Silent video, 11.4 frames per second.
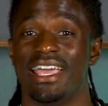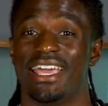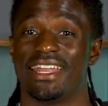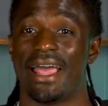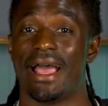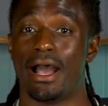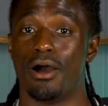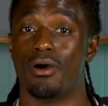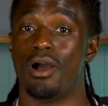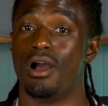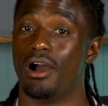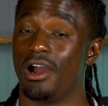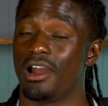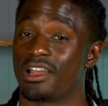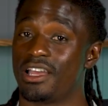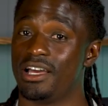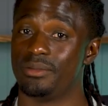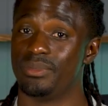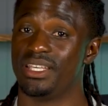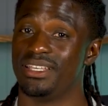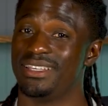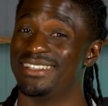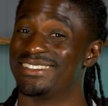and how our
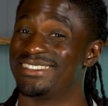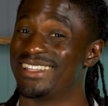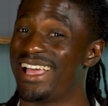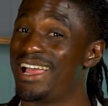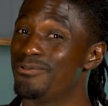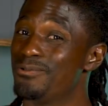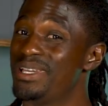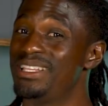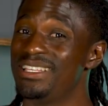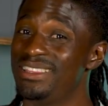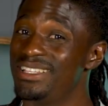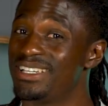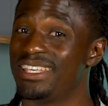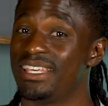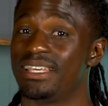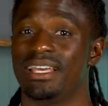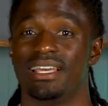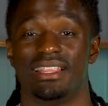economy is not really looking